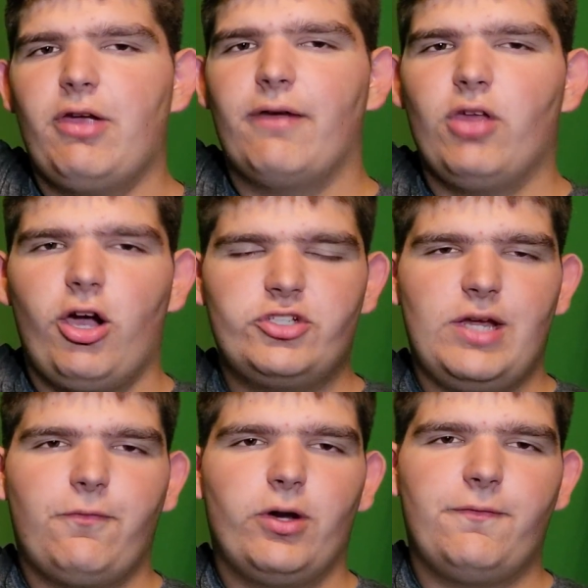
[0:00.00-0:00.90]
you have the
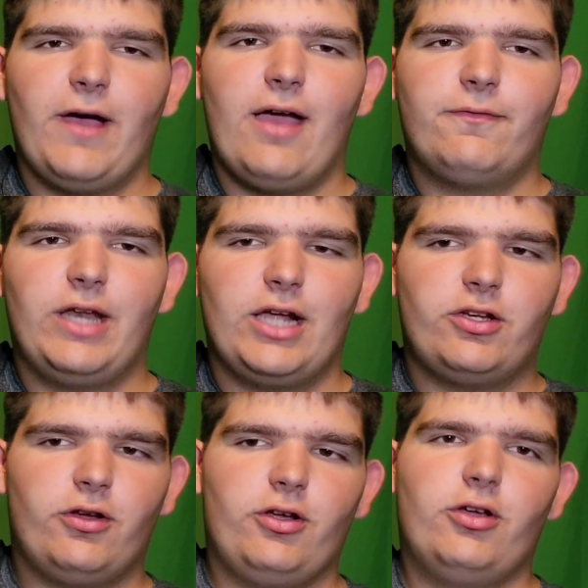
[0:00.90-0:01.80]
RJ45
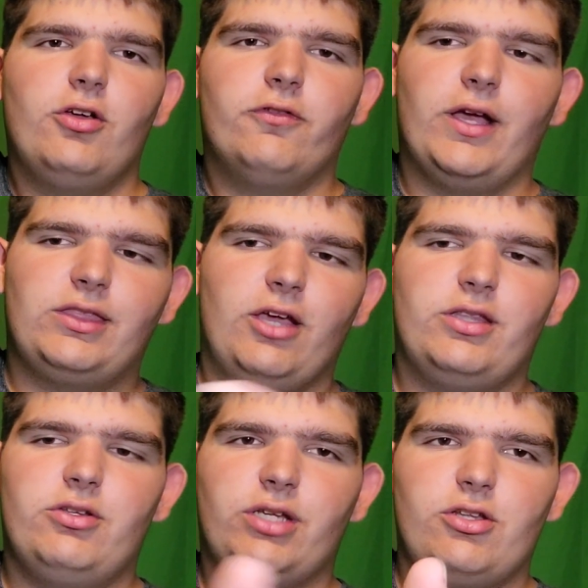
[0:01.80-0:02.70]
connector right there
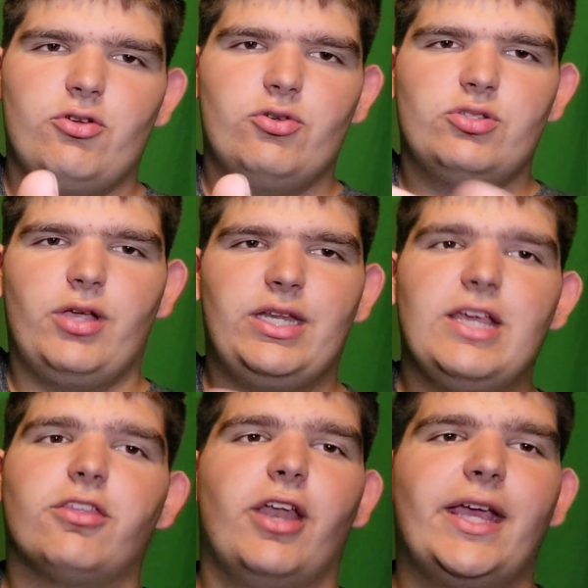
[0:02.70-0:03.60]
that you can use an
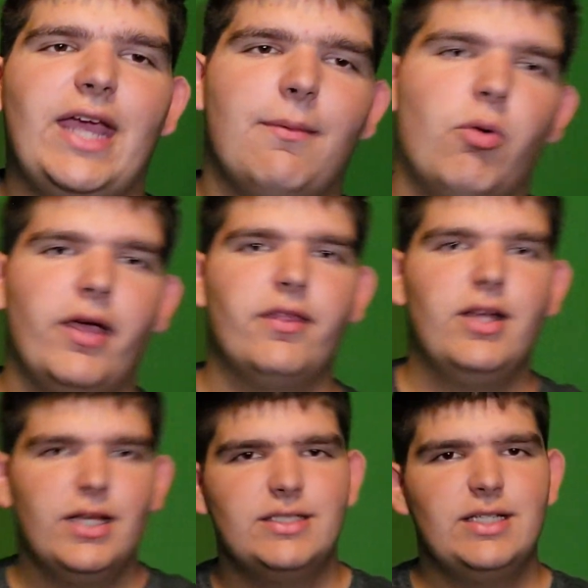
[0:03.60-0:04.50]
Ethernet cable with
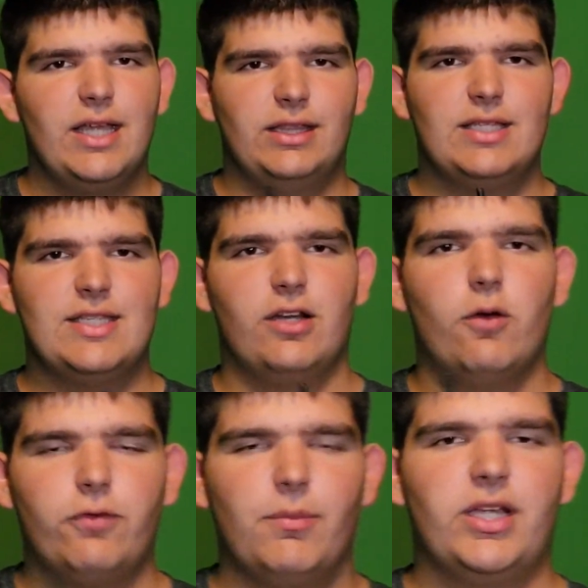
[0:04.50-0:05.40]
to get the
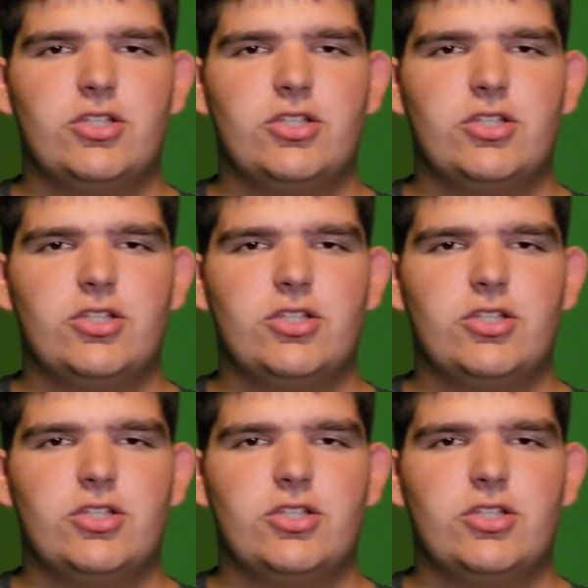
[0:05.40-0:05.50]
signal from the